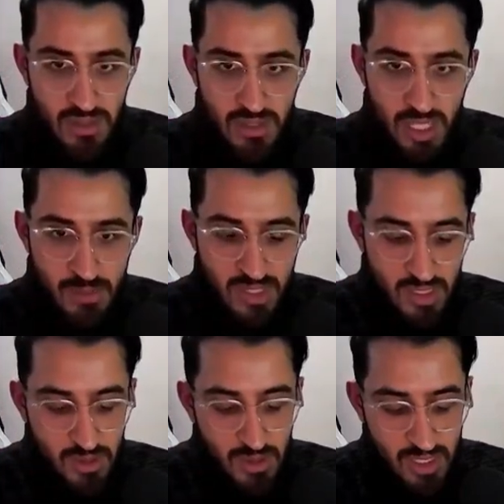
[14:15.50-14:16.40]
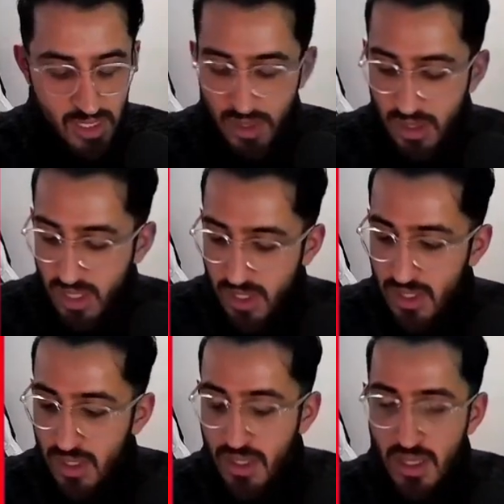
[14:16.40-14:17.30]
absolutely nothing
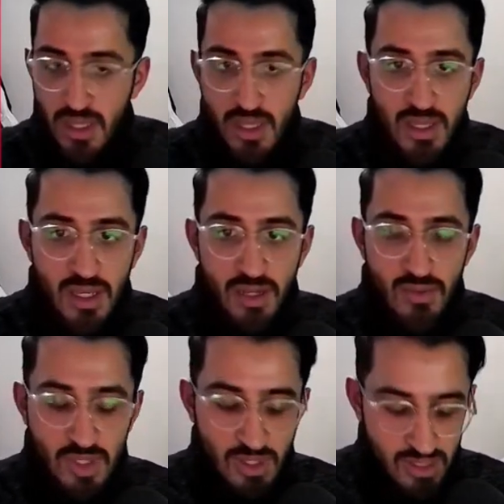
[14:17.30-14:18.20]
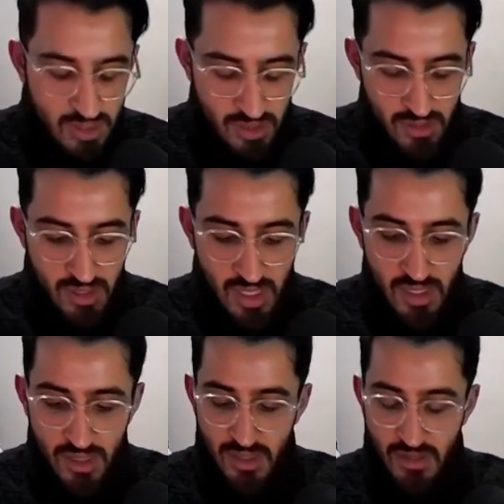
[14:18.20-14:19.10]
uh, in regards to
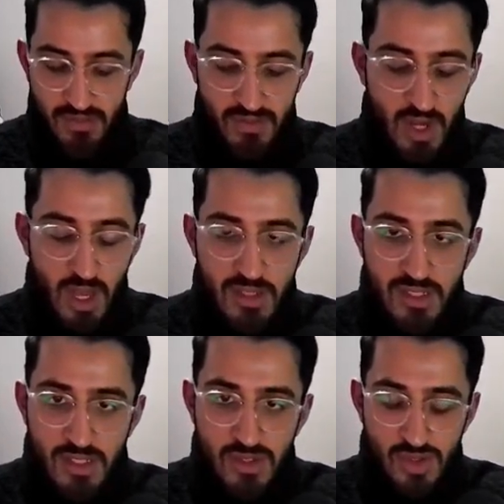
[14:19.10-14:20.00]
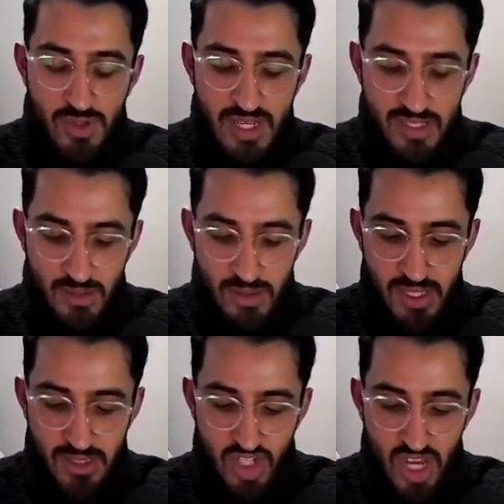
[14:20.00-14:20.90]
full arts and ultra rares and all that
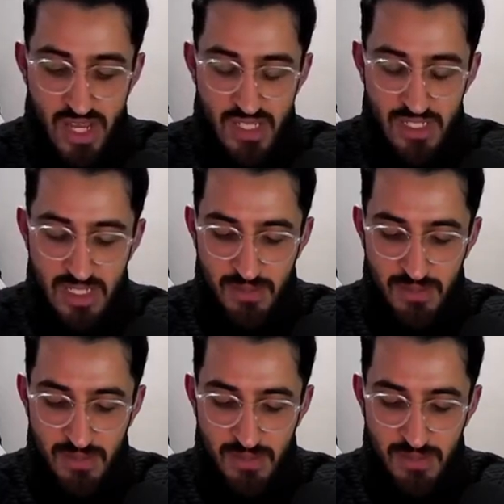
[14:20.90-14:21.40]
jazz.